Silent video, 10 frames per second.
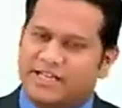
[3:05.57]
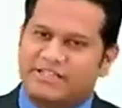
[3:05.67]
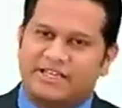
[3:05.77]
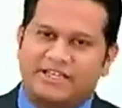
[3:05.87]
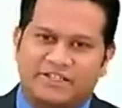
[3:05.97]

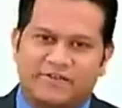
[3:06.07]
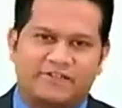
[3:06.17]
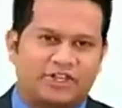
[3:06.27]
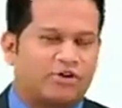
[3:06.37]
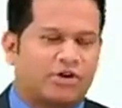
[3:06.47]
delta TF
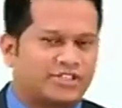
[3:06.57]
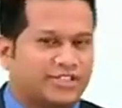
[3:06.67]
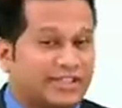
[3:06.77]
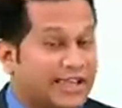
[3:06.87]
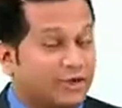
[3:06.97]

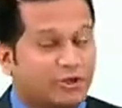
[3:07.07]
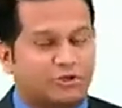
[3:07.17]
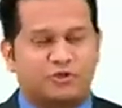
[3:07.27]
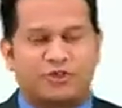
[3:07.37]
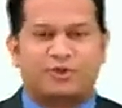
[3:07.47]
theoretical, and
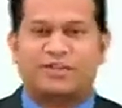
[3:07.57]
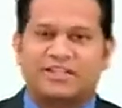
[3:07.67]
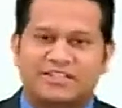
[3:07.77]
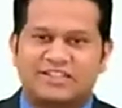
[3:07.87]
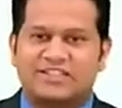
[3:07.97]
also we know
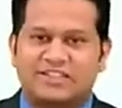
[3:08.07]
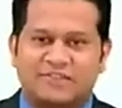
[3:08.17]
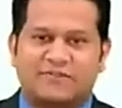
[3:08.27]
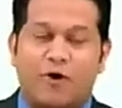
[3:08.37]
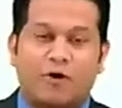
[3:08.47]
delta
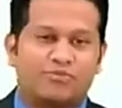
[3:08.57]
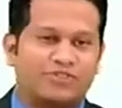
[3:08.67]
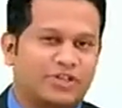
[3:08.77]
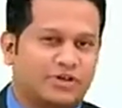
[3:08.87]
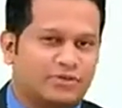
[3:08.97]
TF
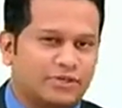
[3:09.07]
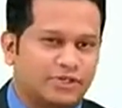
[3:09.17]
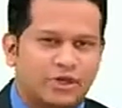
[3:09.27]
observed.